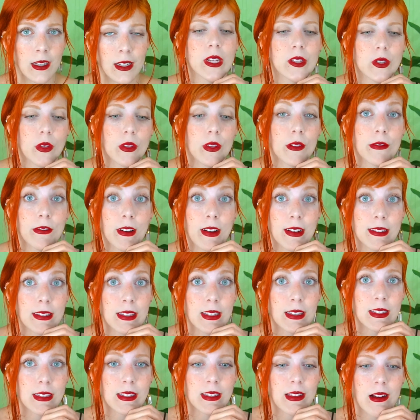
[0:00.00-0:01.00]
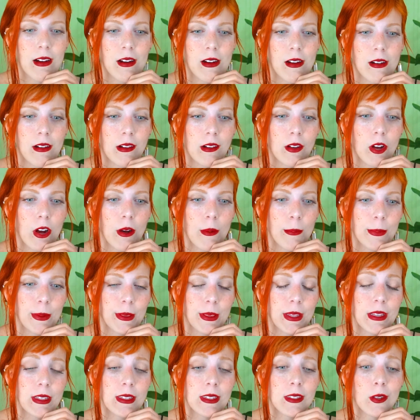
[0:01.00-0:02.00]
So the facets are
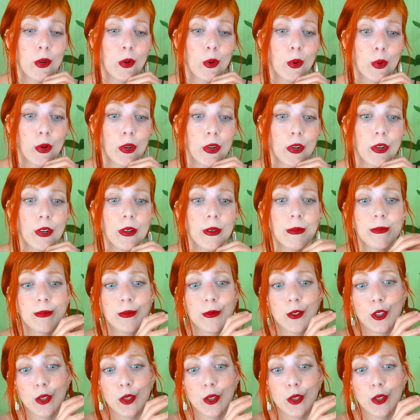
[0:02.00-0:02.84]
competence, order,